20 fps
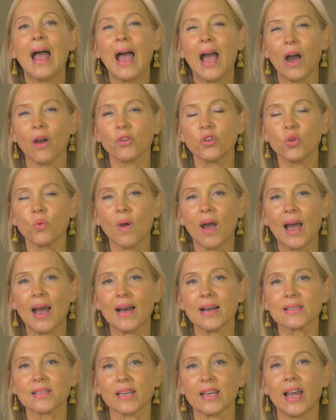How you
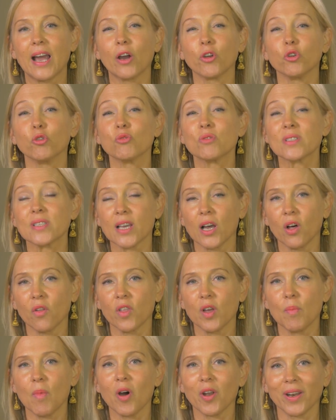ask and how you
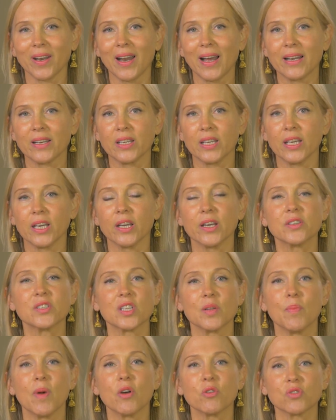sell them on an idea
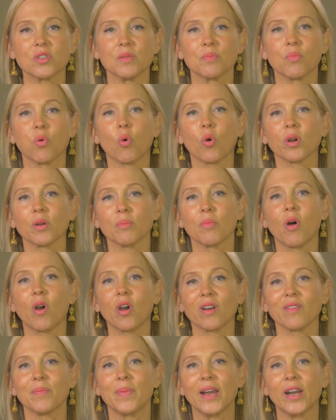is the most important
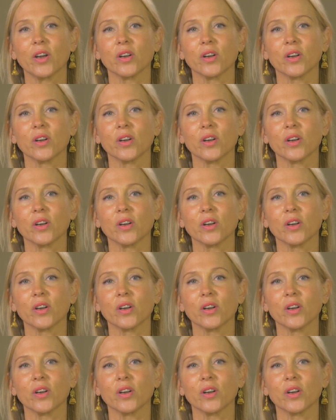part of